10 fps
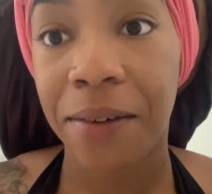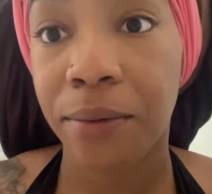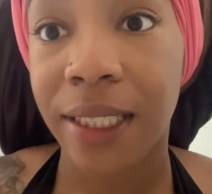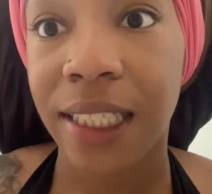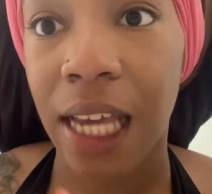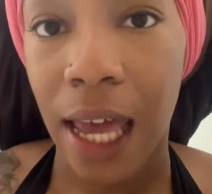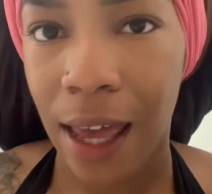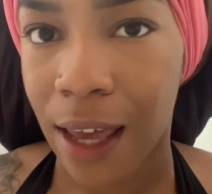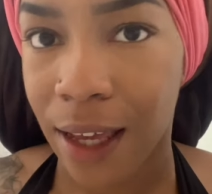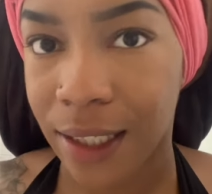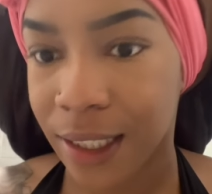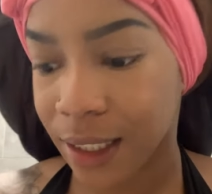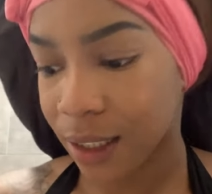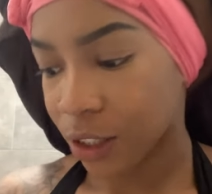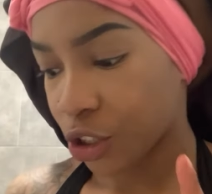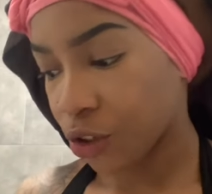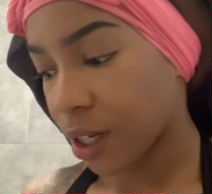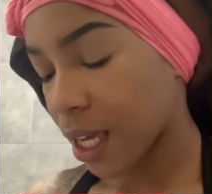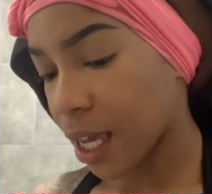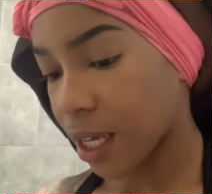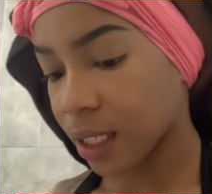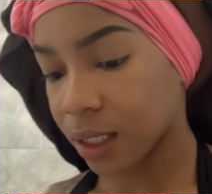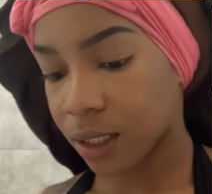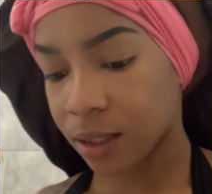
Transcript: was ass, straight ass.